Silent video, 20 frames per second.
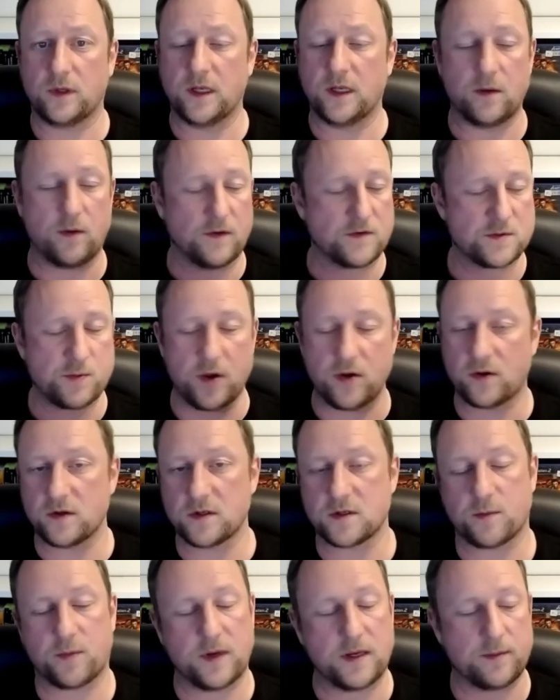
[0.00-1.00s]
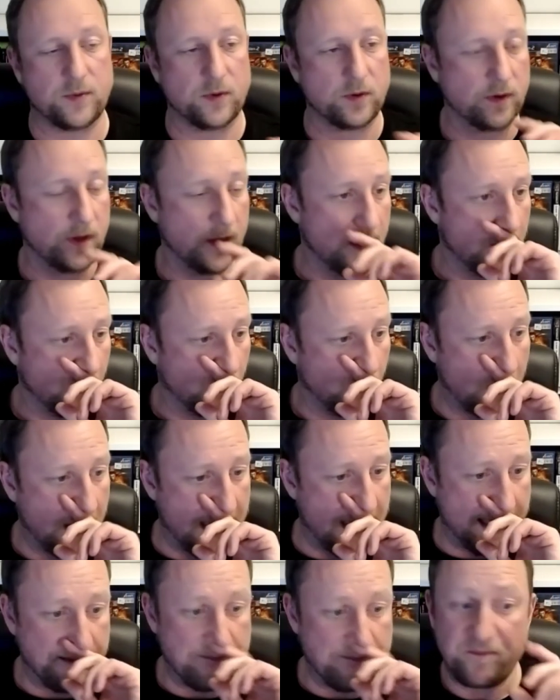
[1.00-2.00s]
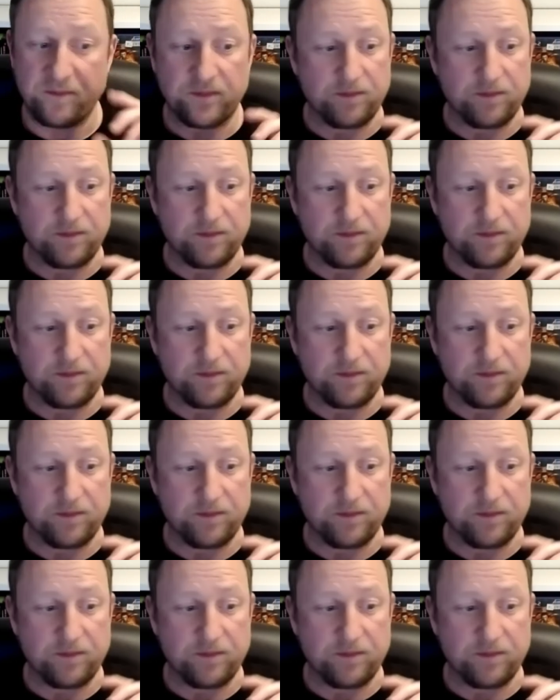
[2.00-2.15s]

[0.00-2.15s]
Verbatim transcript: you know, I've spoken to people where